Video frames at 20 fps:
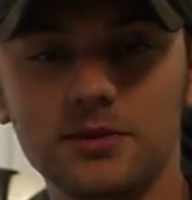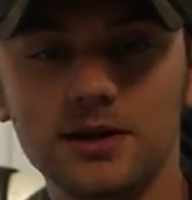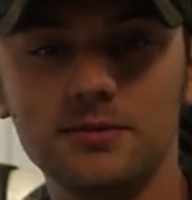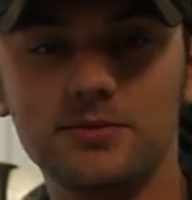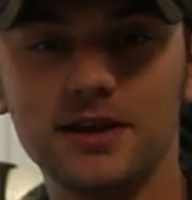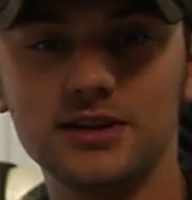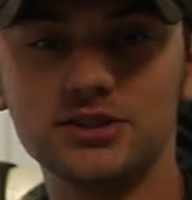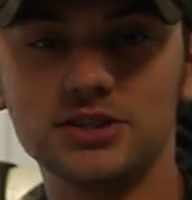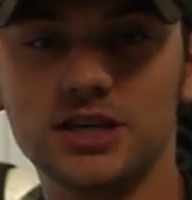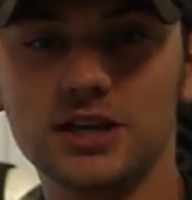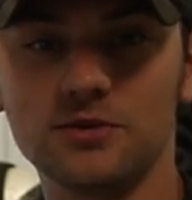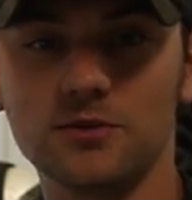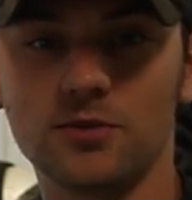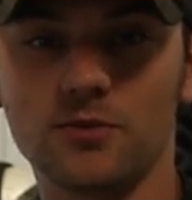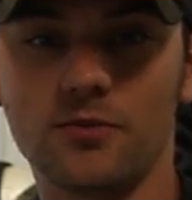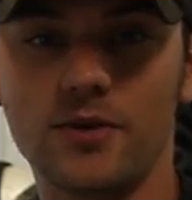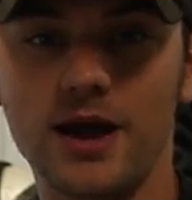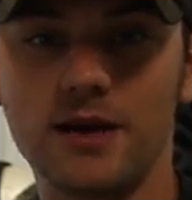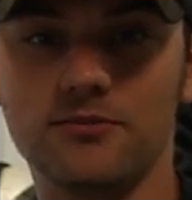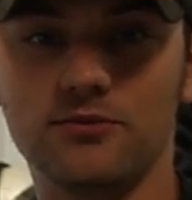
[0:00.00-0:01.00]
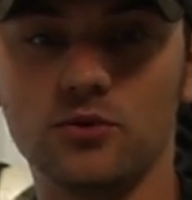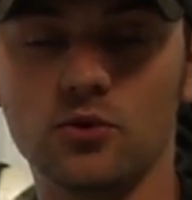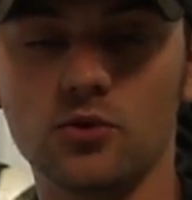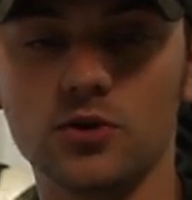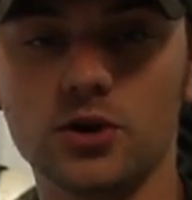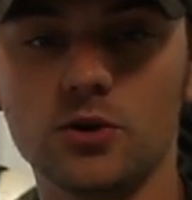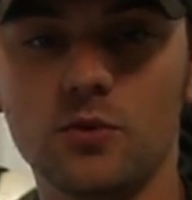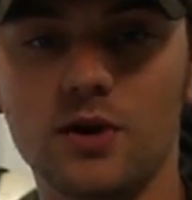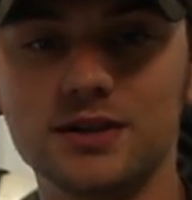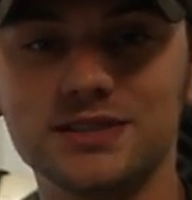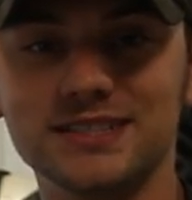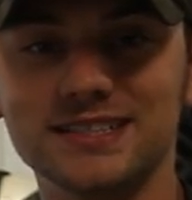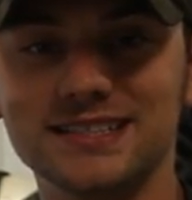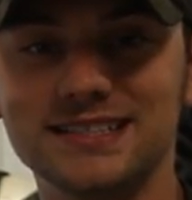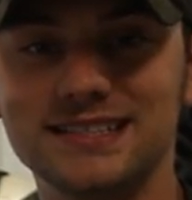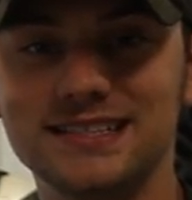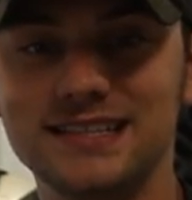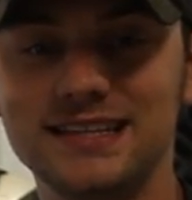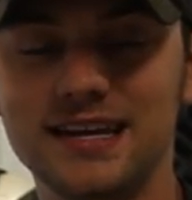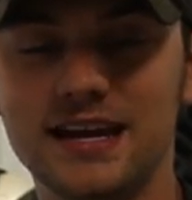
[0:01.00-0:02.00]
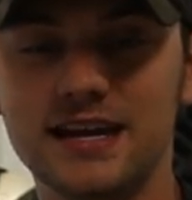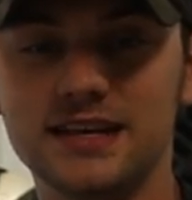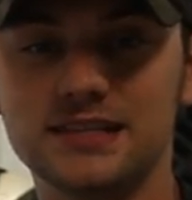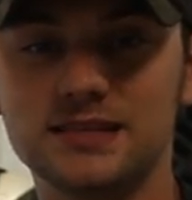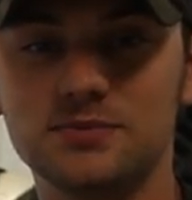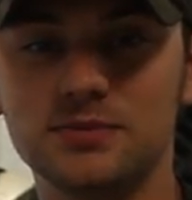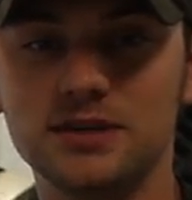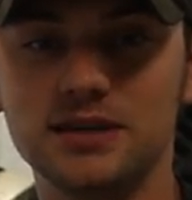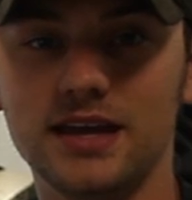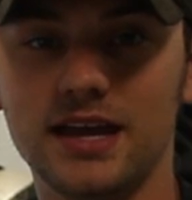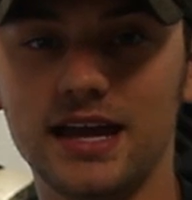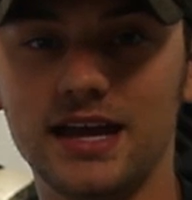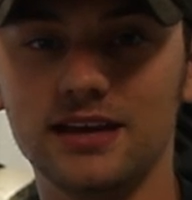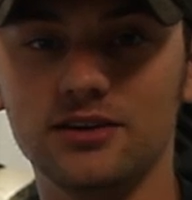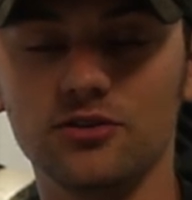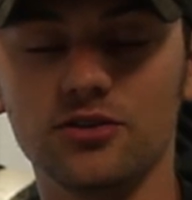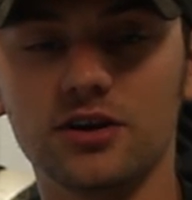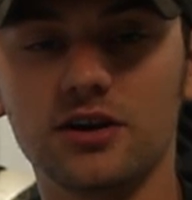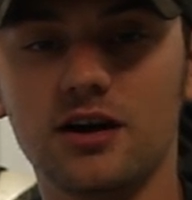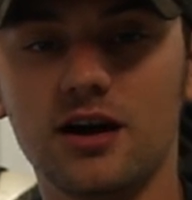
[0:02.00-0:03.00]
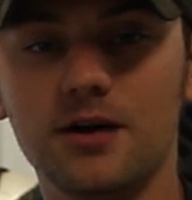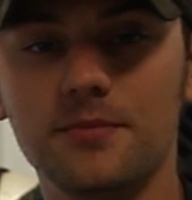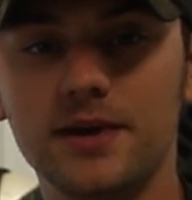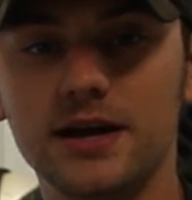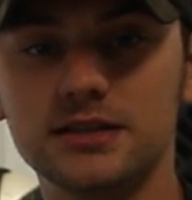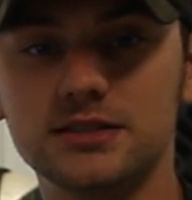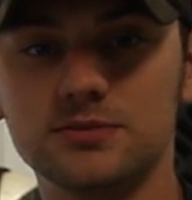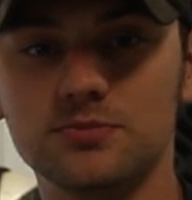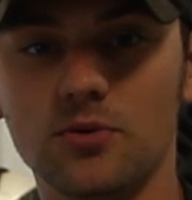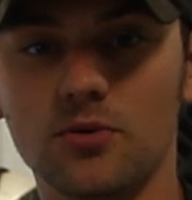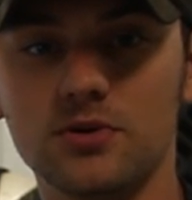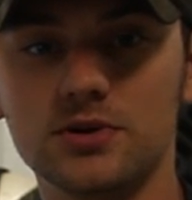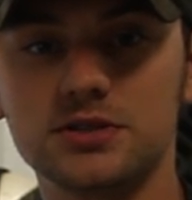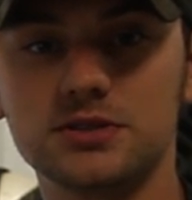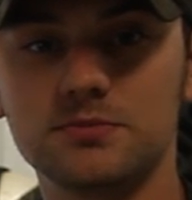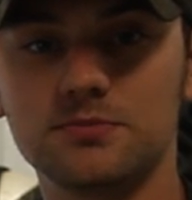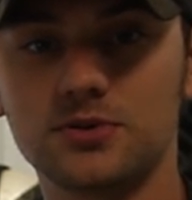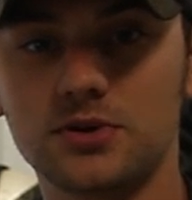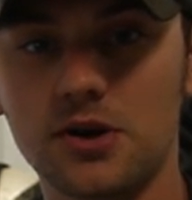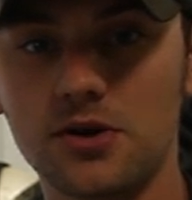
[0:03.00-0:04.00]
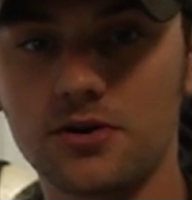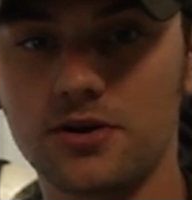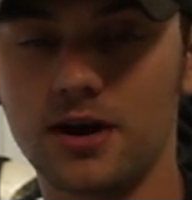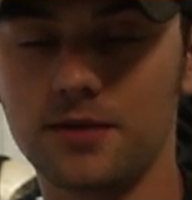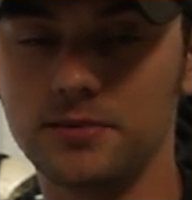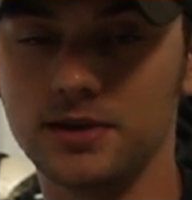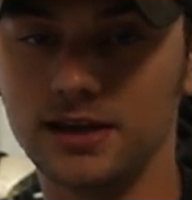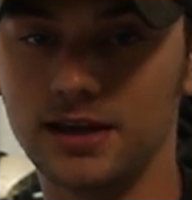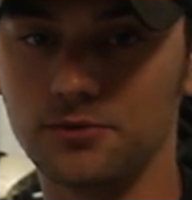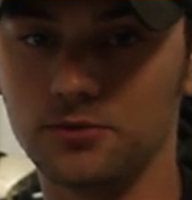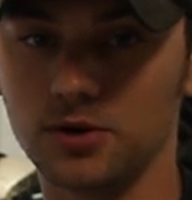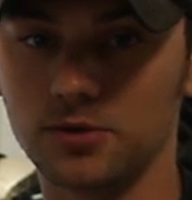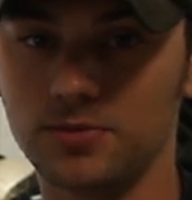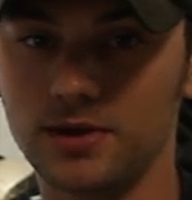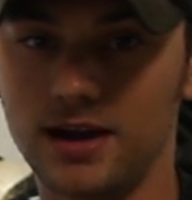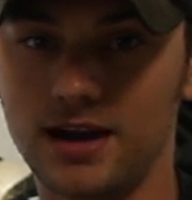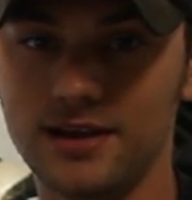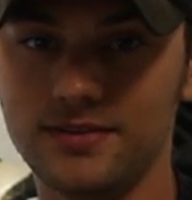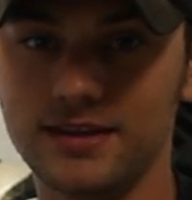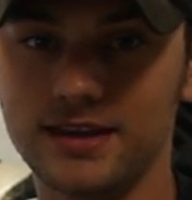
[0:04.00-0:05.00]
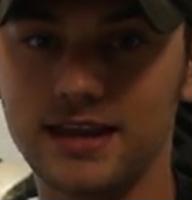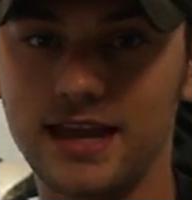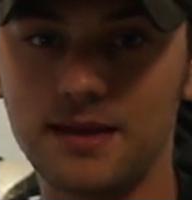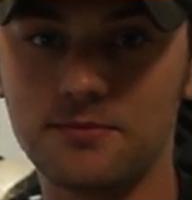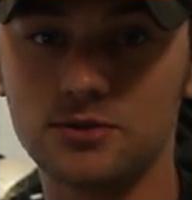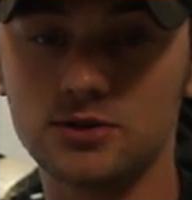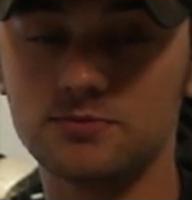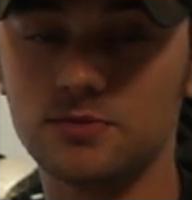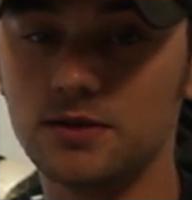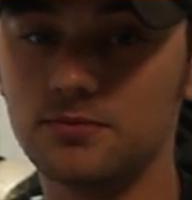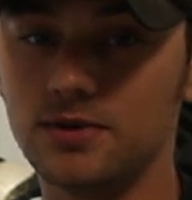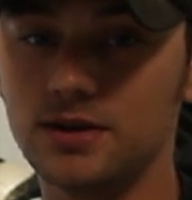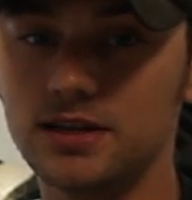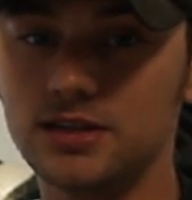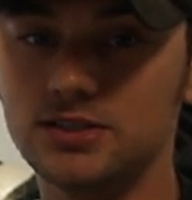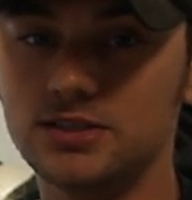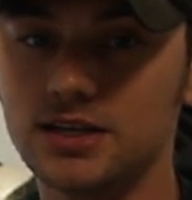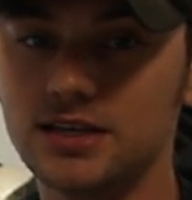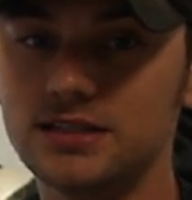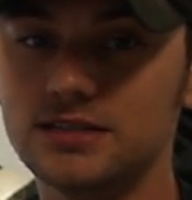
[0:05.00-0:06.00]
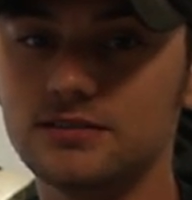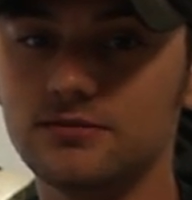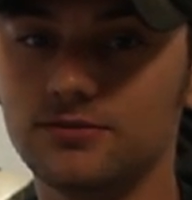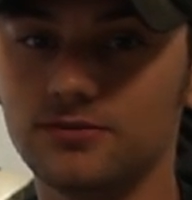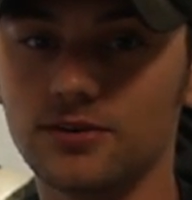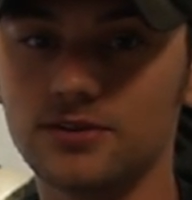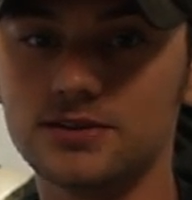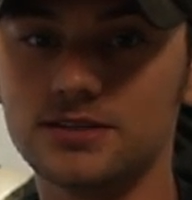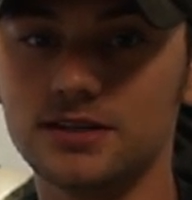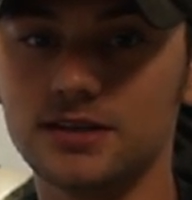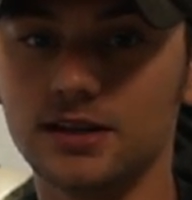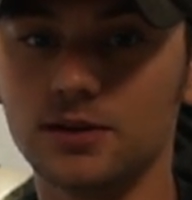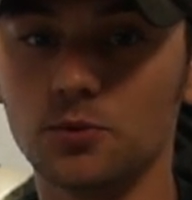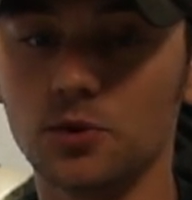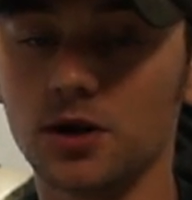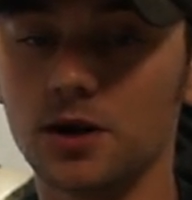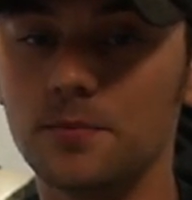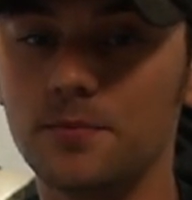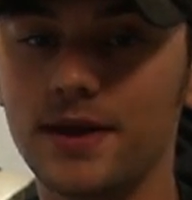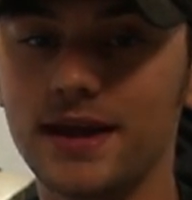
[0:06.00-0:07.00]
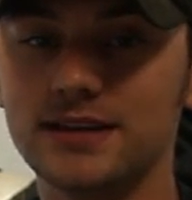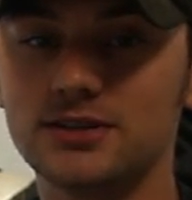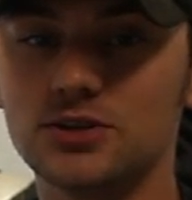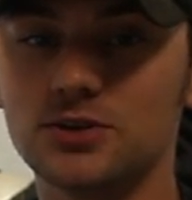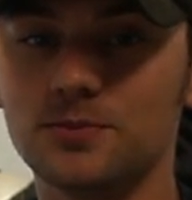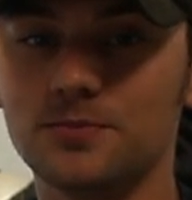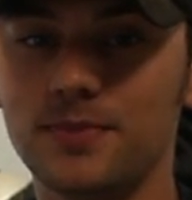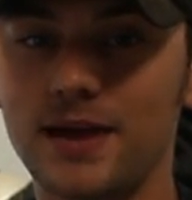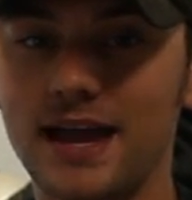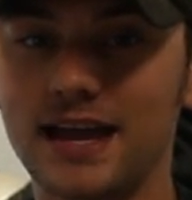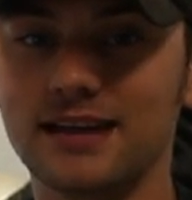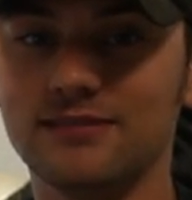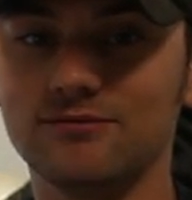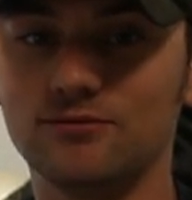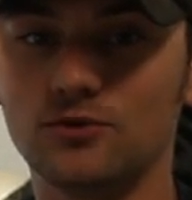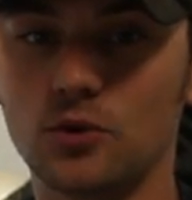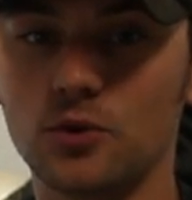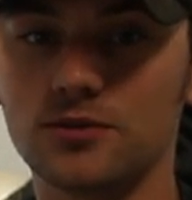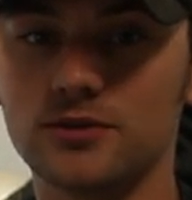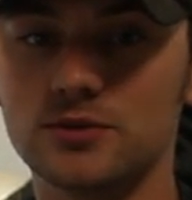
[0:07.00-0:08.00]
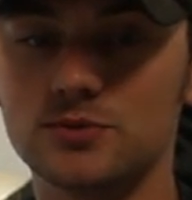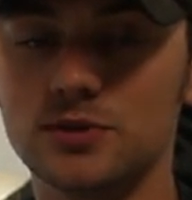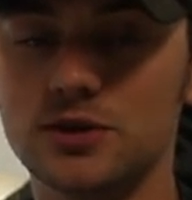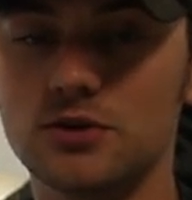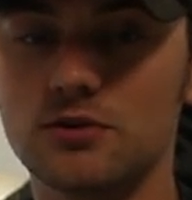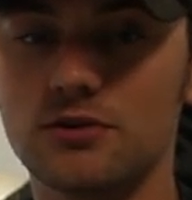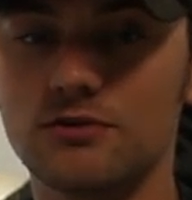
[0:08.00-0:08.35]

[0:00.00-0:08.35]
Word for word: everybody, Petrick here with rap four. You're watching C S P N, or the Combat Sports Programming Network. Behind the cameras, my buddy Jason Fertig. We're gonna banter back and forth as we go